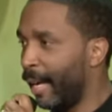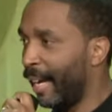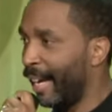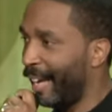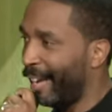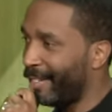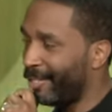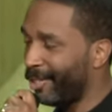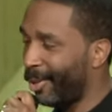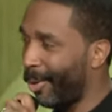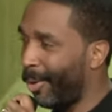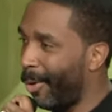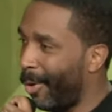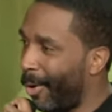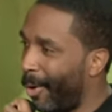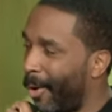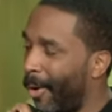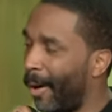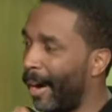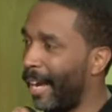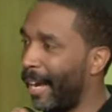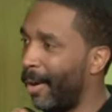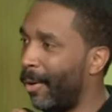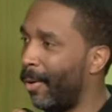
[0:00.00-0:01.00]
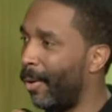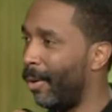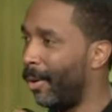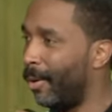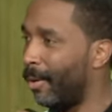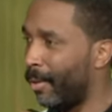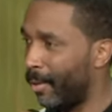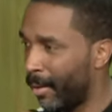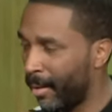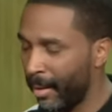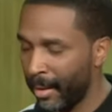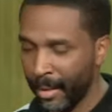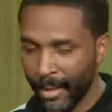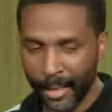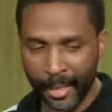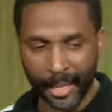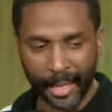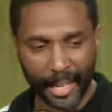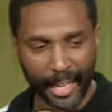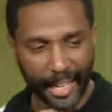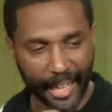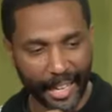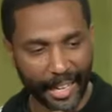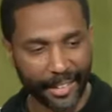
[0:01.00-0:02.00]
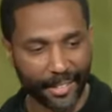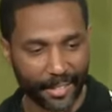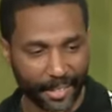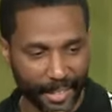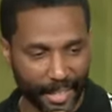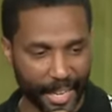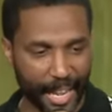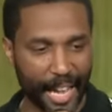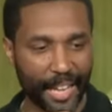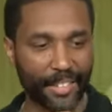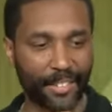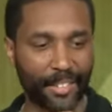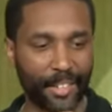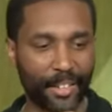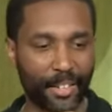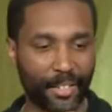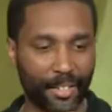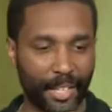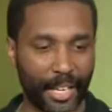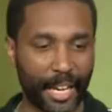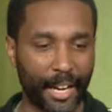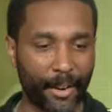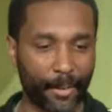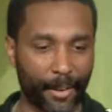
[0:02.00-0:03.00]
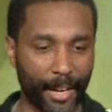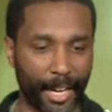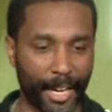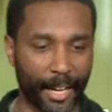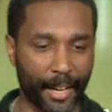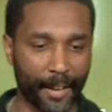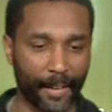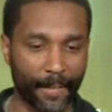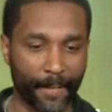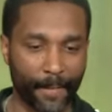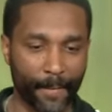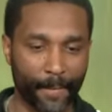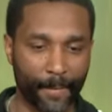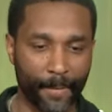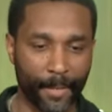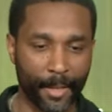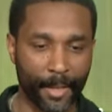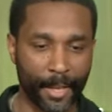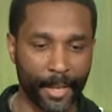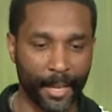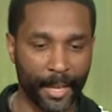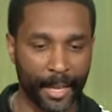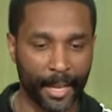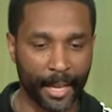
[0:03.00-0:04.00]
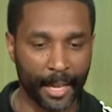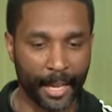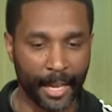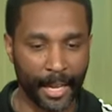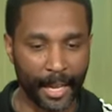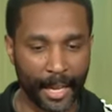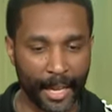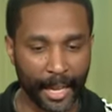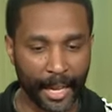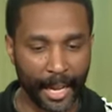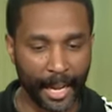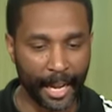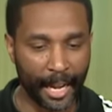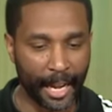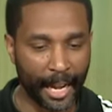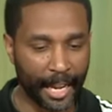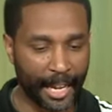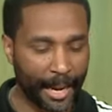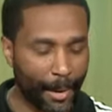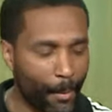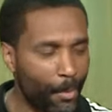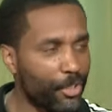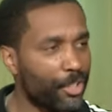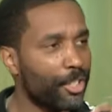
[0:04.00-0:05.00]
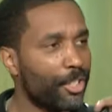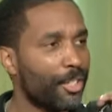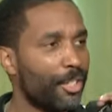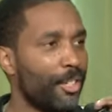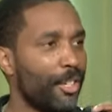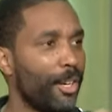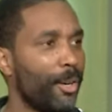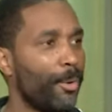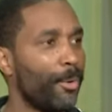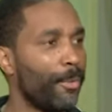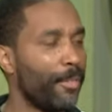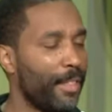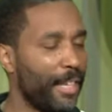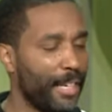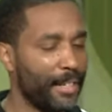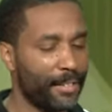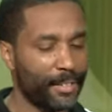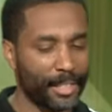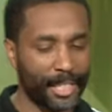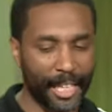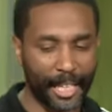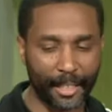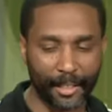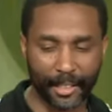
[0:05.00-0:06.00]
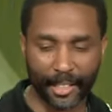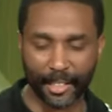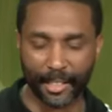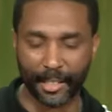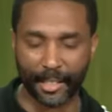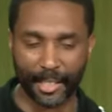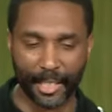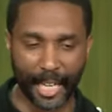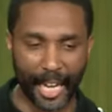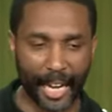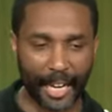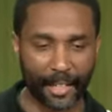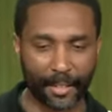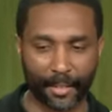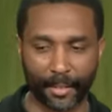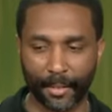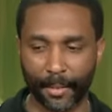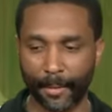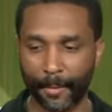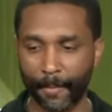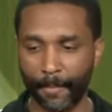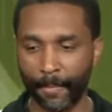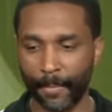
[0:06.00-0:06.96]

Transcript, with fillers: And so, oil is necessary. And I want you to know this that this text